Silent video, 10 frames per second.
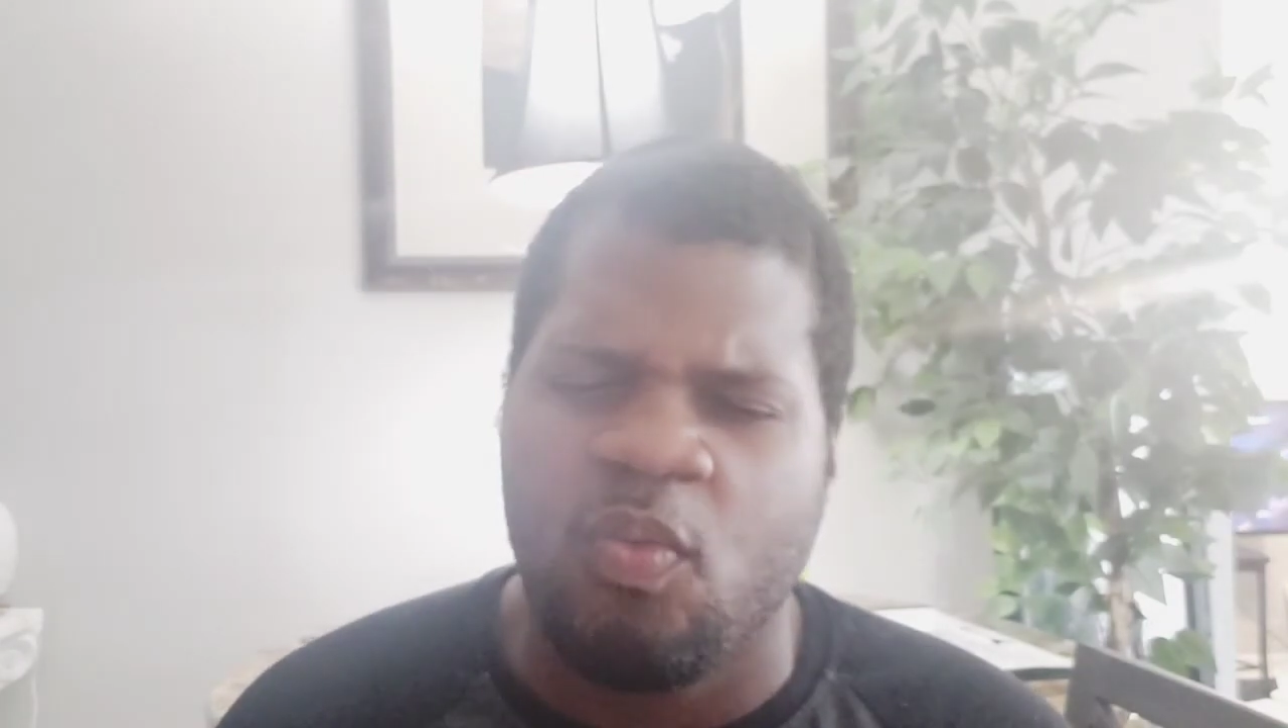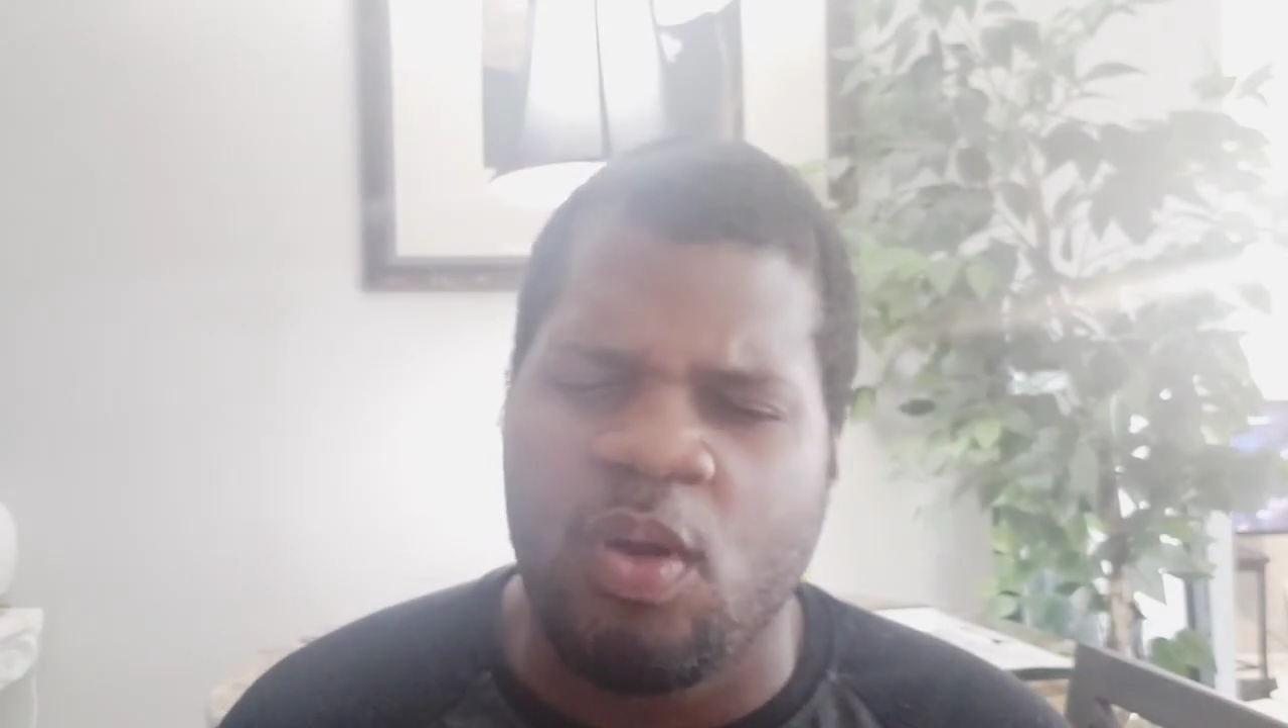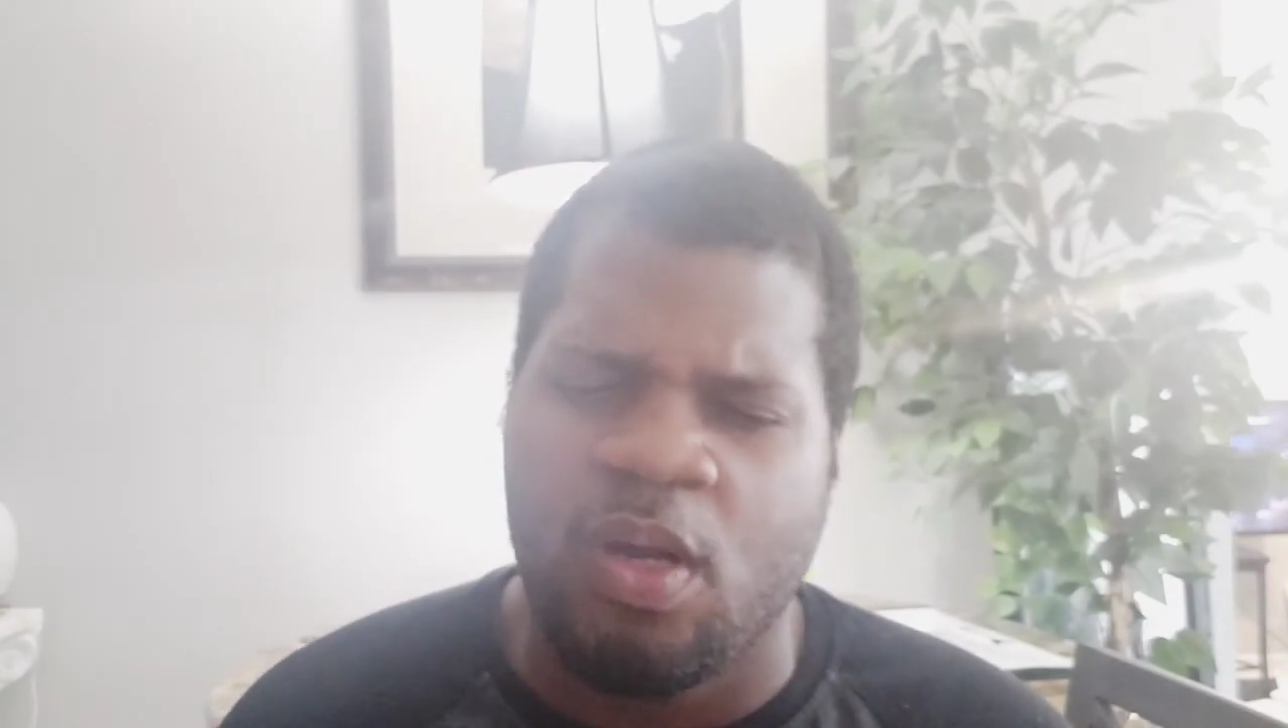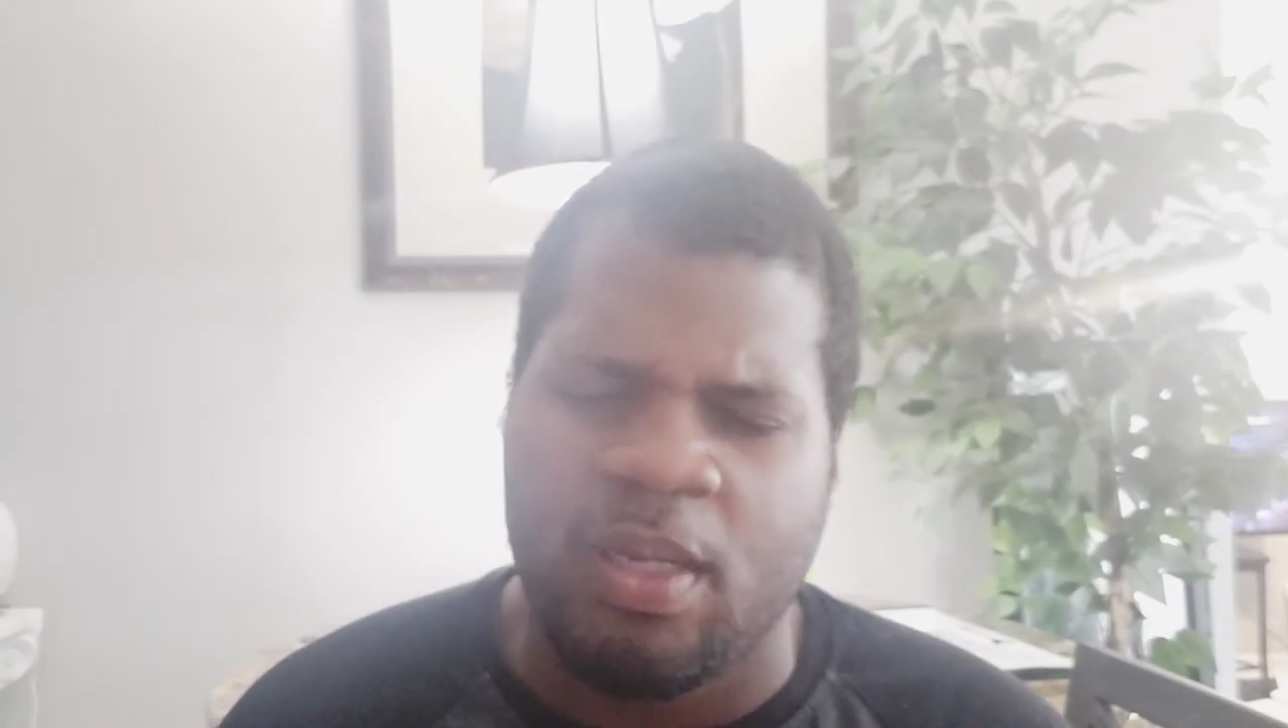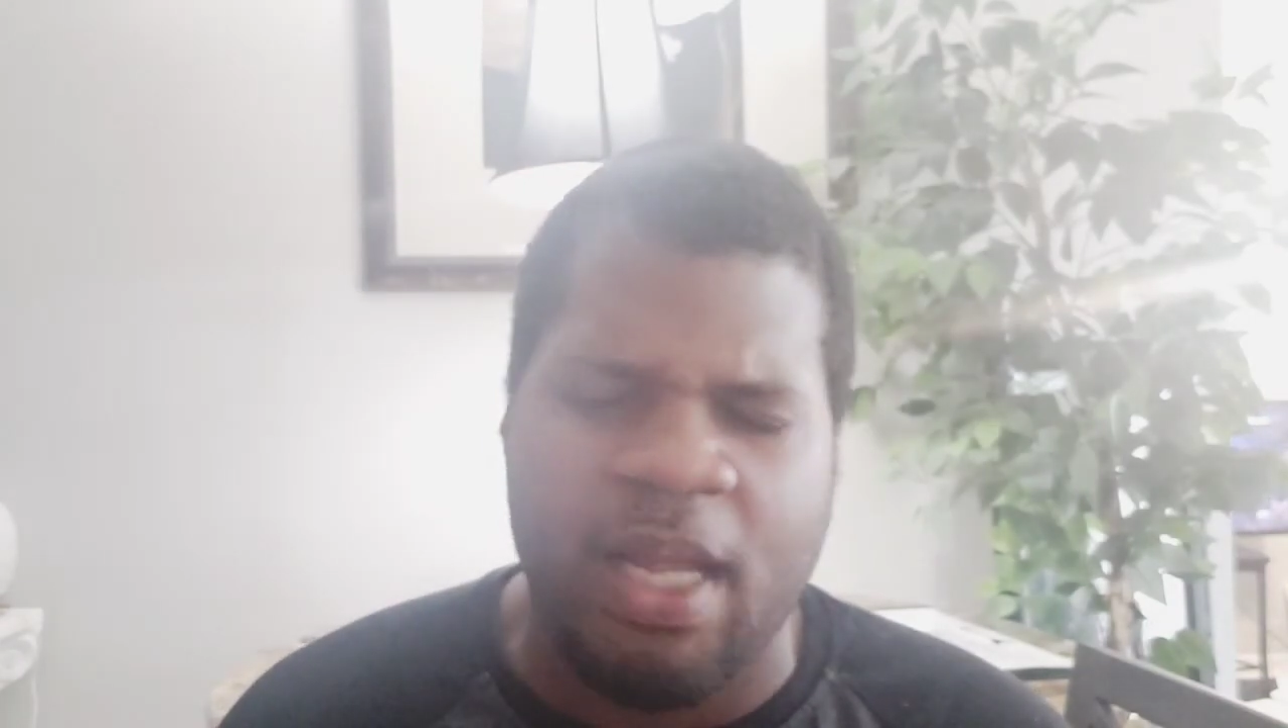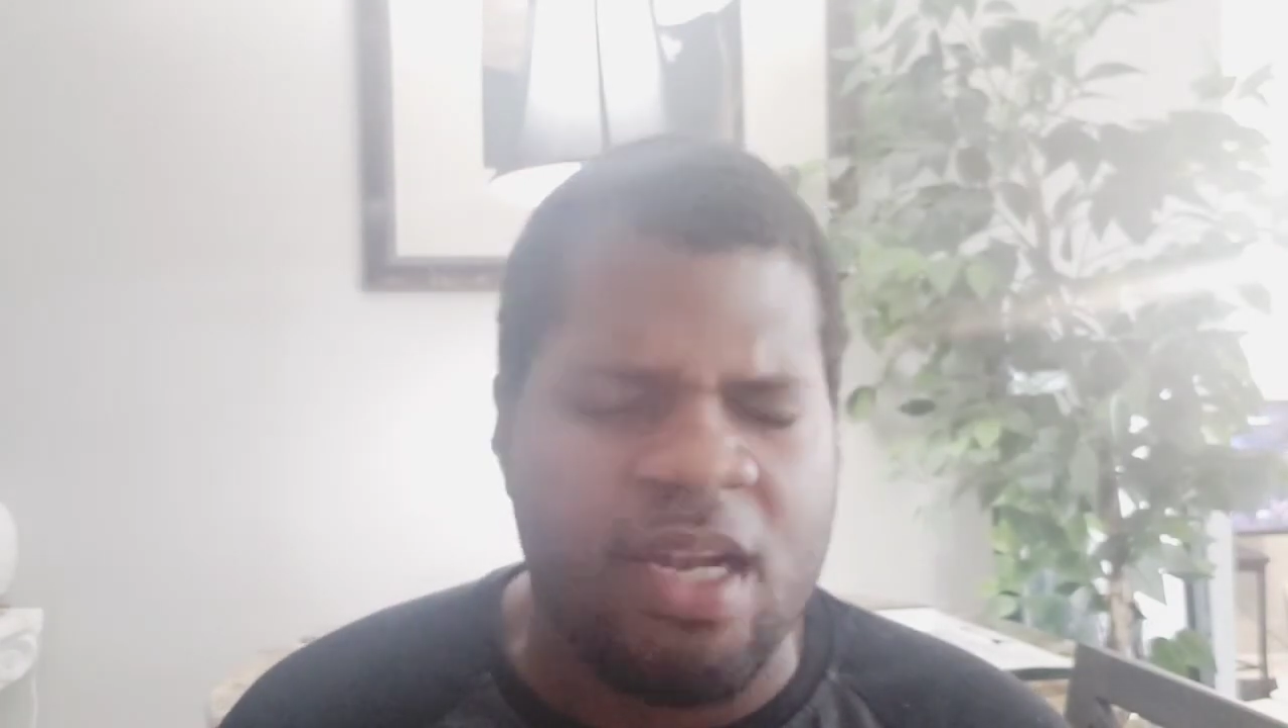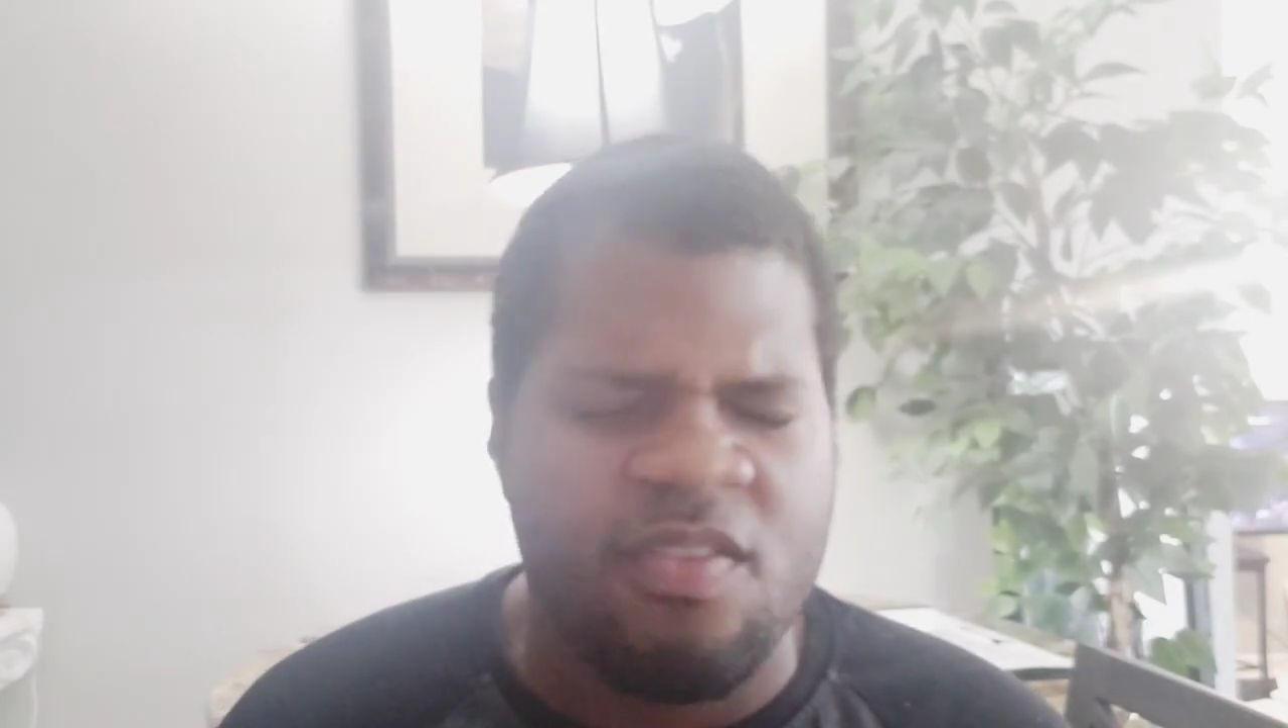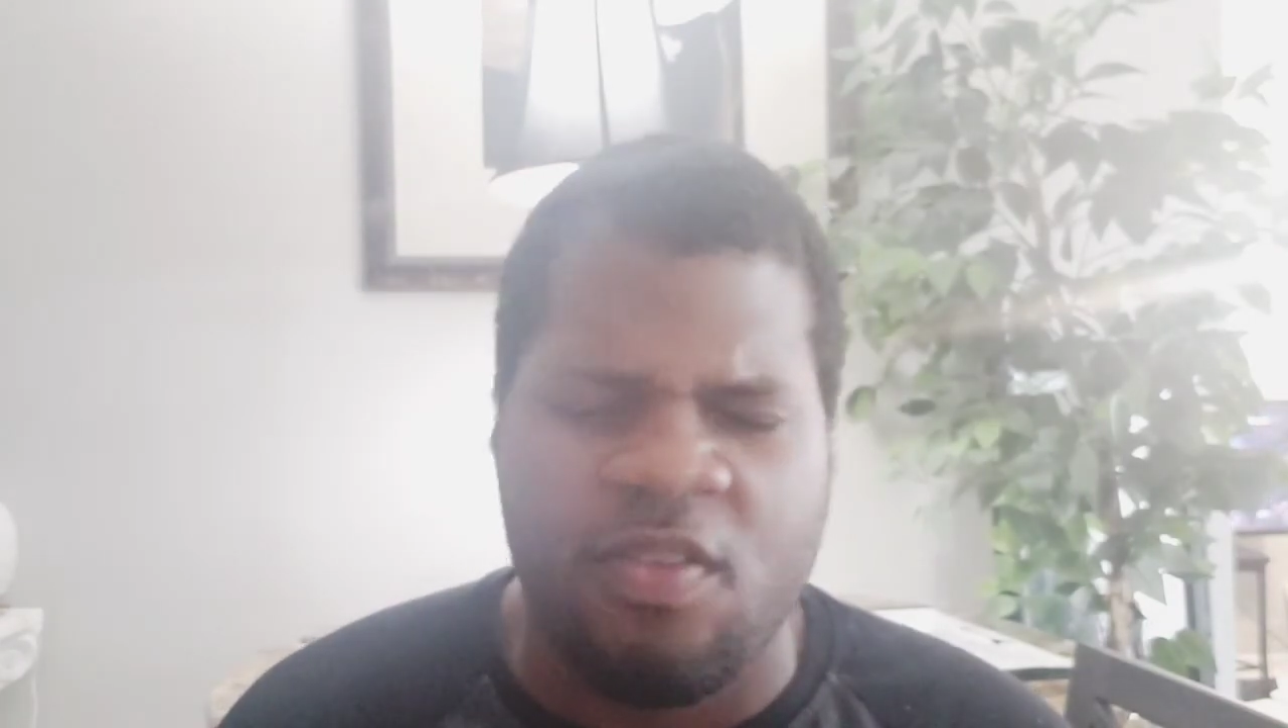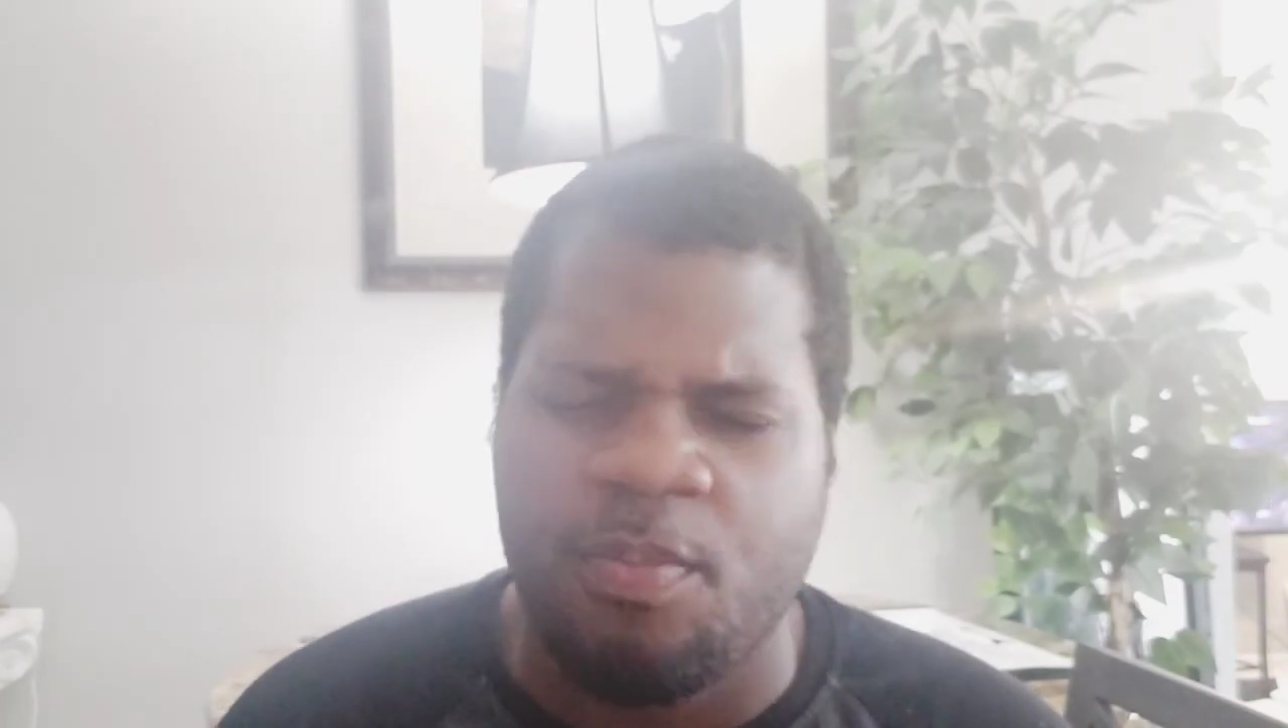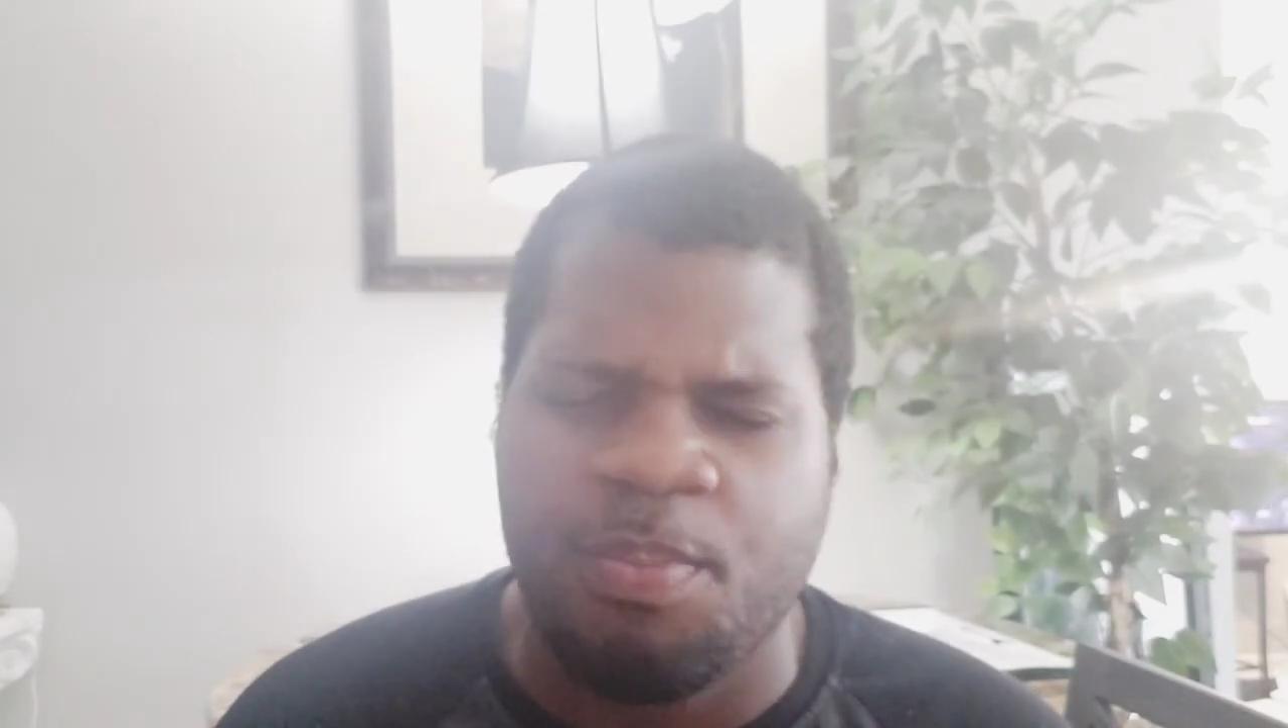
where a lot of